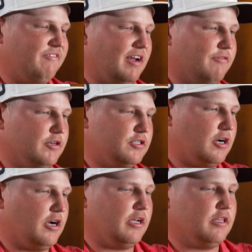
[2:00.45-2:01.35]
favorite
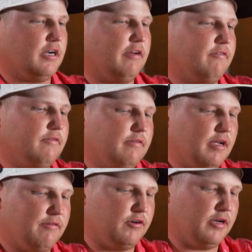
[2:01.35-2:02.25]
drawing that I've
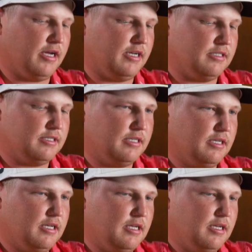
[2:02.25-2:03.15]
ever done is
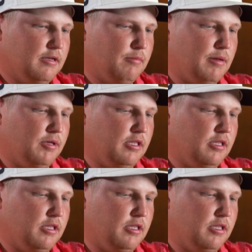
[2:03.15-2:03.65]
maybe